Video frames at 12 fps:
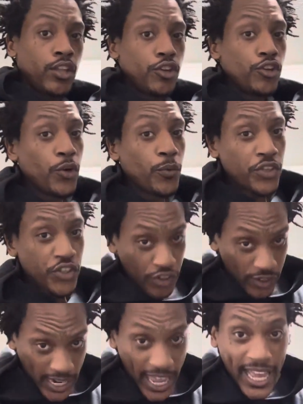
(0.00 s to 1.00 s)
You know what your
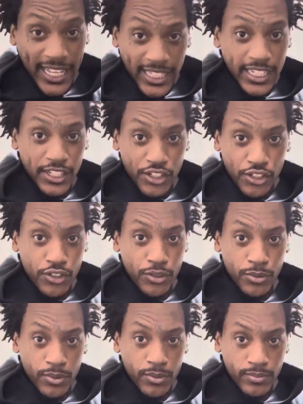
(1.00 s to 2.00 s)
dad teaches
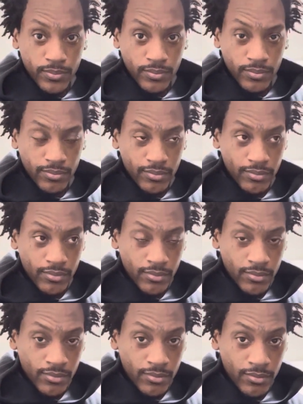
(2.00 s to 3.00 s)
you?
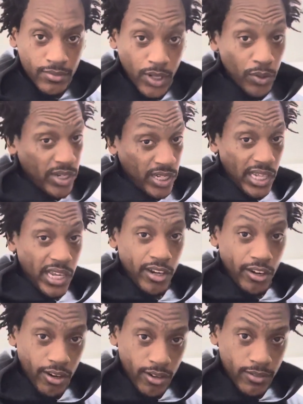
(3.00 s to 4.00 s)
Don't hit that
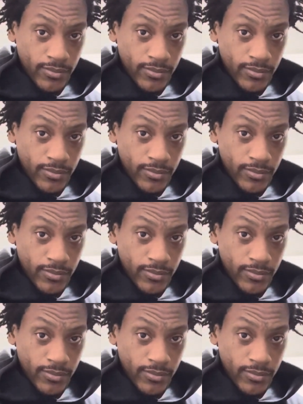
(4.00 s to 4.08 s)
girl.